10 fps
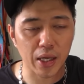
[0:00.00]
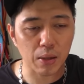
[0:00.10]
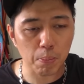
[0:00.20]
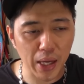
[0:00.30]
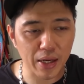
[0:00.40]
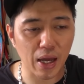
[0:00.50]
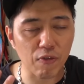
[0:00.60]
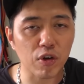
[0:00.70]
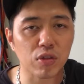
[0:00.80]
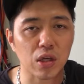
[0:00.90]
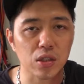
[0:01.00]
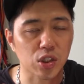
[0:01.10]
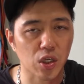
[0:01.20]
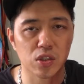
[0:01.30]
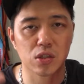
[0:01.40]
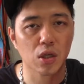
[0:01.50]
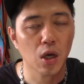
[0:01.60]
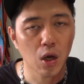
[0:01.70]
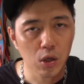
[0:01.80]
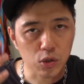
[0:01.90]
and it made everything just
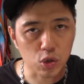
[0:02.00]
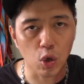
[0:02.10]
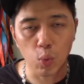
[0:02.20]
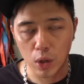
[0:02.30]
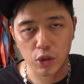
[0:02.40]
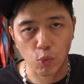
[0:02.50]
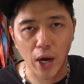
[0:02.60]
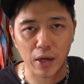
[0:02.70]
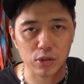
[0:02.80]
so worthwhile.